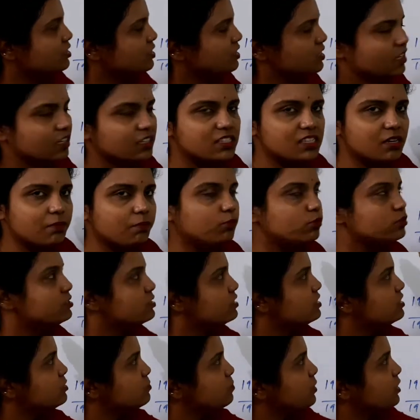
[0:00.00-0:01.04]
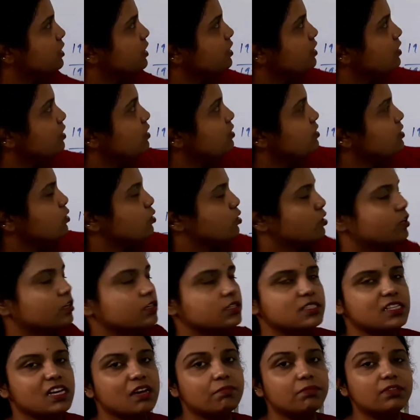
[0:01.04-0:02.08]
suppose this particular
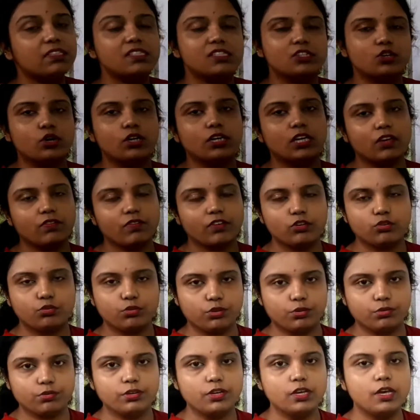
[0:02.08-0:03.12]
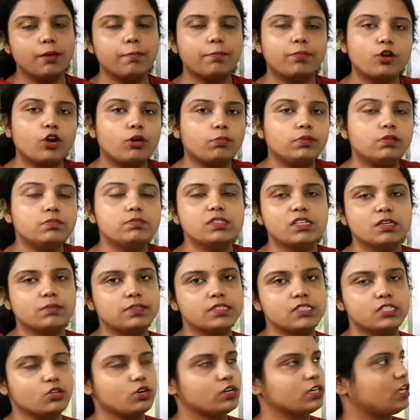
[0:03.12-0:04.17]
sum is not given to you. Problem sum is
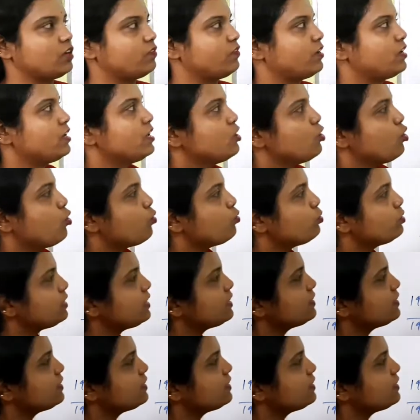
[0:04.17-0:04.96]
not given. Only